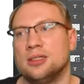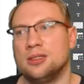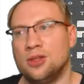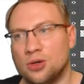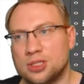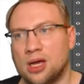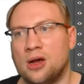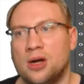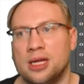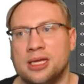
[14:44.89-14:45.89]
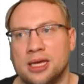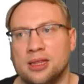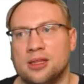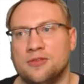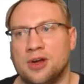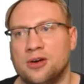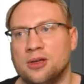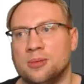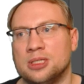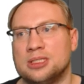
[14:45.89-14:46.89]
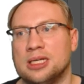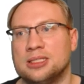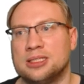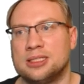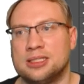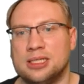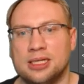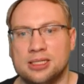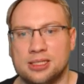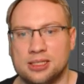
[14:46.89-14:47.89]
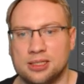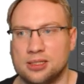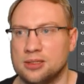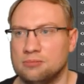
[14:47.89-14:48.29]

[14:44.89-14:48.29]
those are again the variables that sit,